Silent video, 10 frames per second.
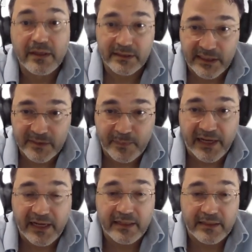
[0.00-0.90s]
This is
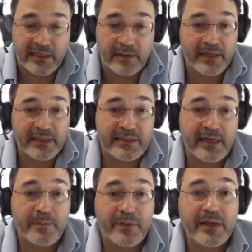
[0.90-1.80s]
explained step by
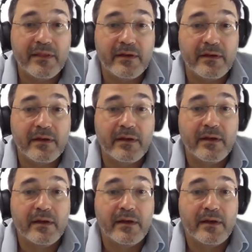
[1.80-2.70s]
step in the
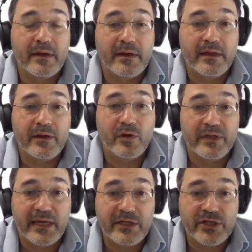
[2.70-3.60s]

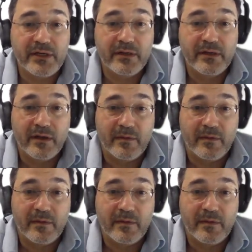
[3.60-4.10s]
documentation,